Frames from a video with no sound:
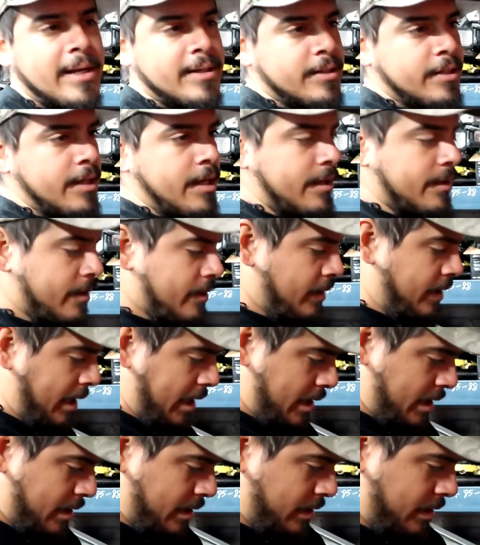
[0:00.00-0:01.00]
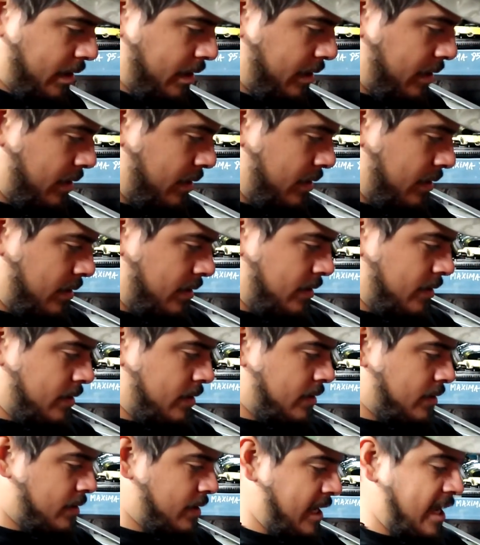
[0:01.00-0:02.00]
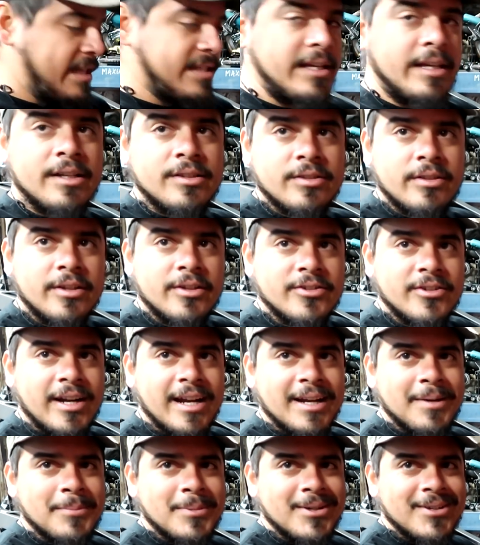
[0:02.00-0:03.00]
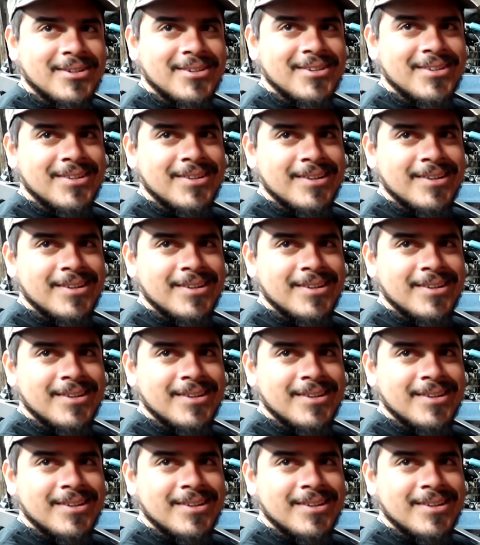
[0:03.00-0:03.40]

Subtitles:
back together and yeah, take it to the track, bro.